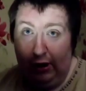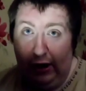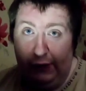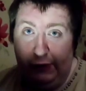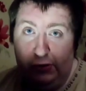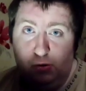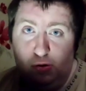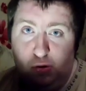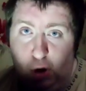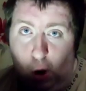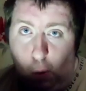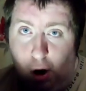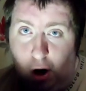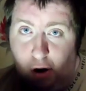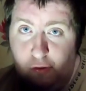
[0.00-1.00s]
This does go
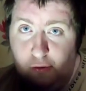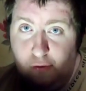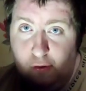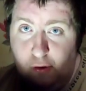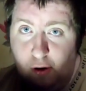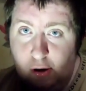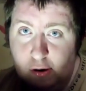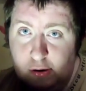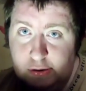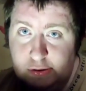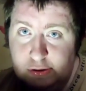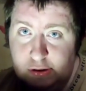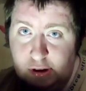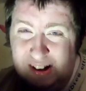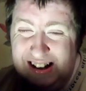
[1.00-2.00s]
off.
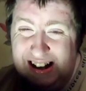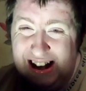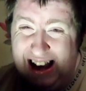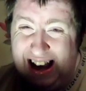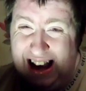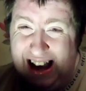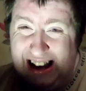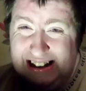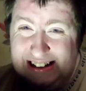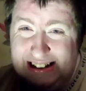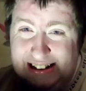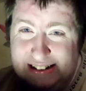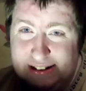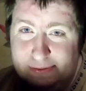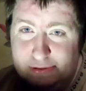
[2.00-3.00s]
I need
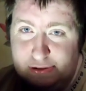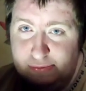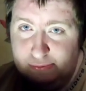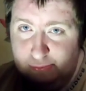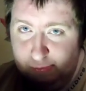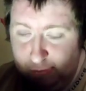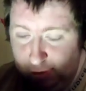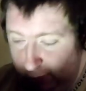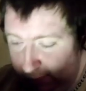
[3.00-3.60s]
to stop.